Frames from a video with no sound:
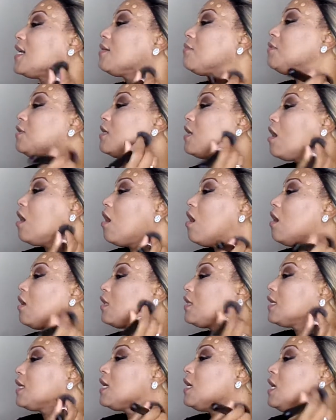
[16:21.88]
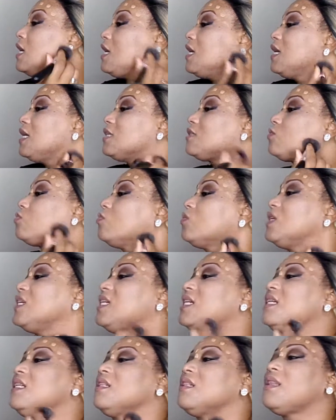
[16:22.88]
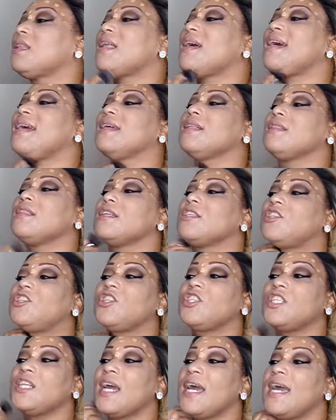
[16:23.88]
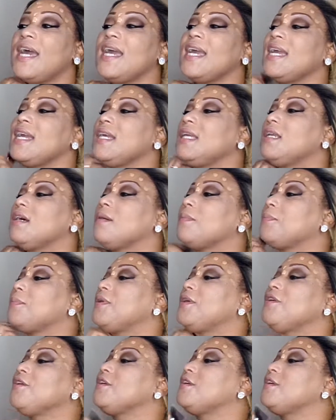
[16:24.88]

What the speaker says: you call it. It's when, like, the shade appear to